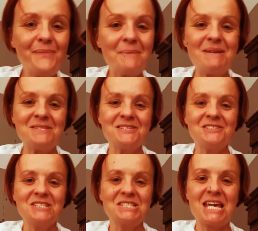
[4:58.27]
My
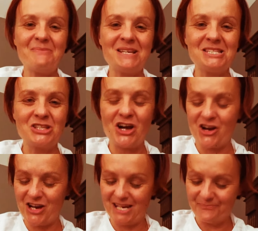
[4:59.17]
son just came in,
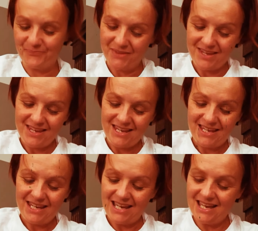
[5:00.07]
sorry.
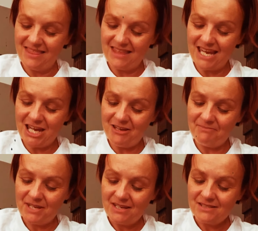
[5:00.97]
And
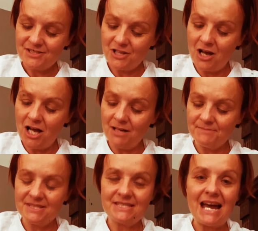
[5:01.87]
then Psalm
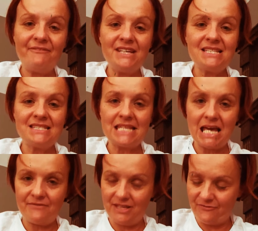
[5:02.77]

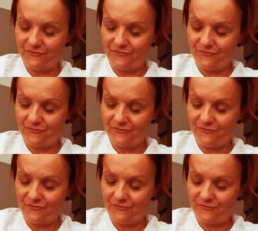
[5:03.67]
77,